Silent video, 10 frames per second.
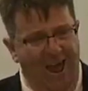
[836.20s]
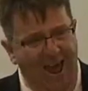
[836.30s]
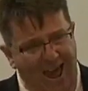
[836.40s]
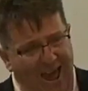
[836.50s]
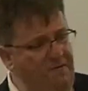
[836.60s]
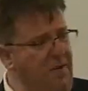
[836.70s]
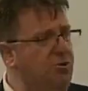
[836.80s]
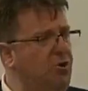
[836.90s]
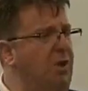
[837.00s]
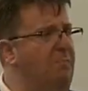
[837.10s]

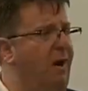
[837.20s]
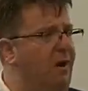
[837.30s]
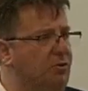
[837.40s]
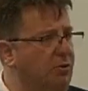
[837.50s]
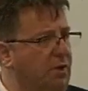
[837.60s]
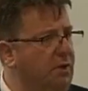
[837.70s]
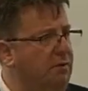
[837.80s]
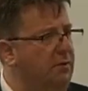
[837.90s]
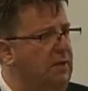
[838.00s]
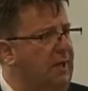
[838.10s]
Eventually Marduk,
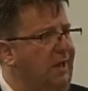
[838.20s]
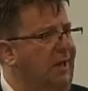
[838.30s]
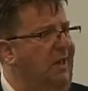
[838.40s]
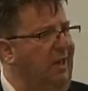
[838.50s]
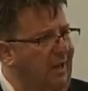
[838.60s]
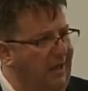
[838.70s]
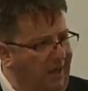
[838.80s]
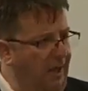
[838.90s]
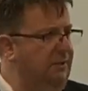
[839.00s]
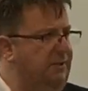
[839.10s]
he
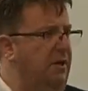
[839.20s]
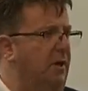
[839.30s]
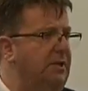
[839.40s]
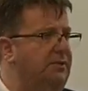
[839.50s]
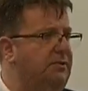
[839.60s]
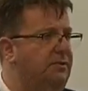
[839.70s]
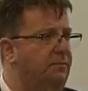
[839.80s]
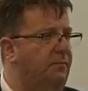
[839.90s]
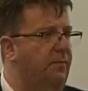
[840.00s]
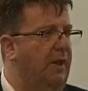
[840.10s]
killed Tiamat,
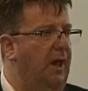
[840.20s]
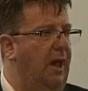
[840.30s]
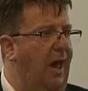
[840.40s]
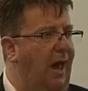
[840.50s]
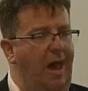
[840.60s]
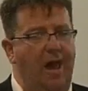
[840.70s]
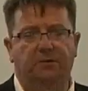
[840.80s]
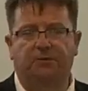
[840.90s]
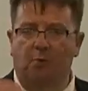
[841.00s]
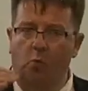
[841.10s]
and
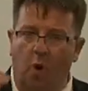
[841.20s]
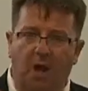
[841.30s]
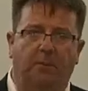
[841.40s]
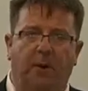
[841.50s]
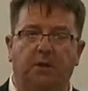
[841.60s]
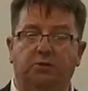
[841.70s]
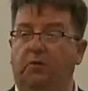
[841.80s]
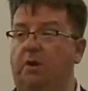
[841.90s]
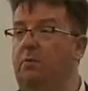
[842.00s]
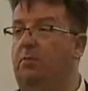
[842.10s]
from one part of
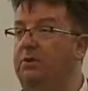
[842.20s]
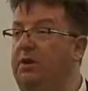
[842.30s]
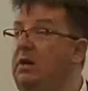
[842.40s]
her body,